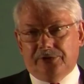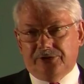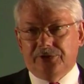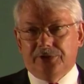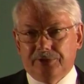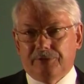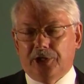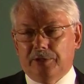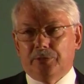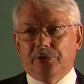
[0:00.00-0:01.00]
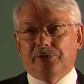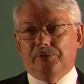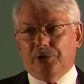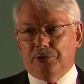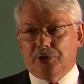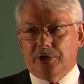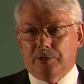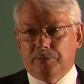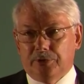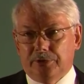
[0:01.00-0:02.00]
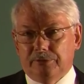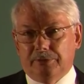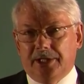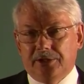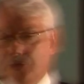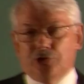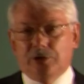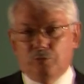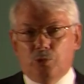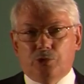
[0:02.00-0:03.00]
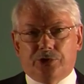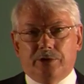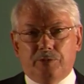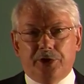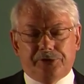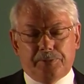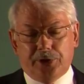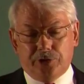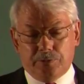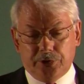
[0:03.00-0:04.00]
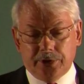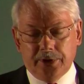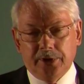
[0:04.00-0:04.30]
city development, of low carbon energy, water, waste management,